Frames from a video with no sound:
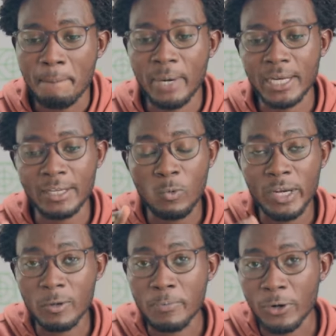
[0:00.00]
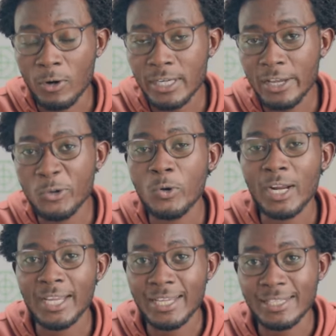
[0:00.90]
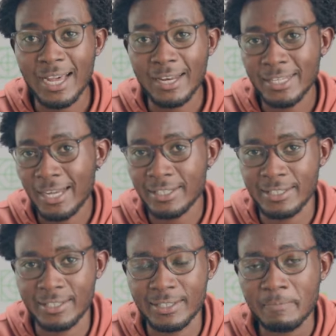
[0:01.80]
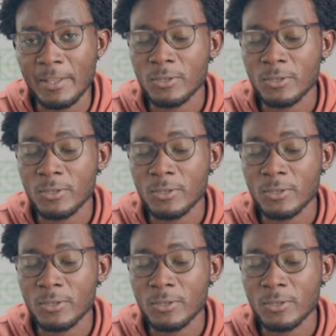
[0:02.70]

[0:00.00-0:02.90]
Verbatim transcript: But like when you pre-order, you're gonna get early access.